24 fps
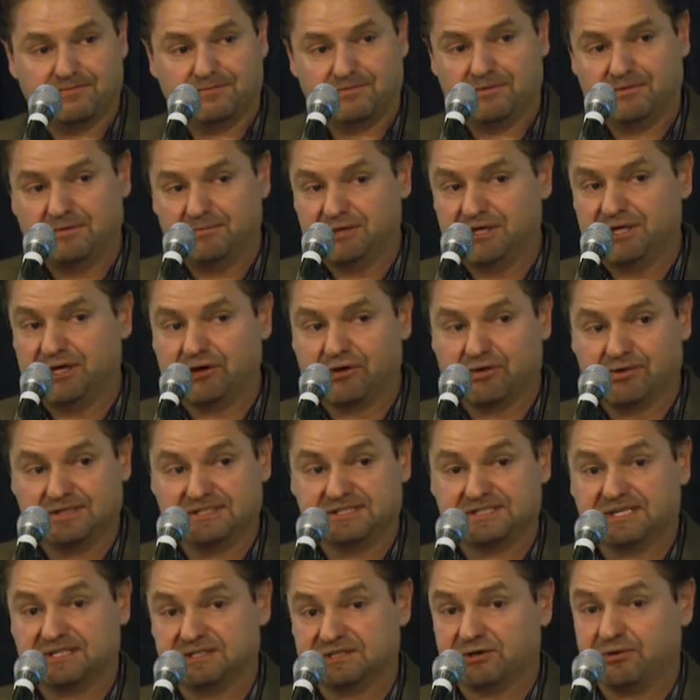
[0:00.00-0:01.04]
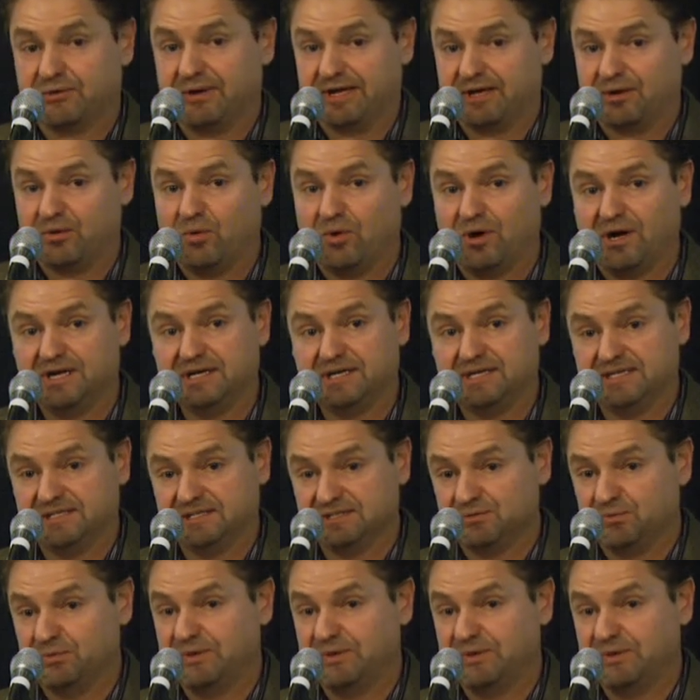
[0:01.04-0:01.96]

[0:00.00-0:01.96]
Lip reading: the manure in such great quantities,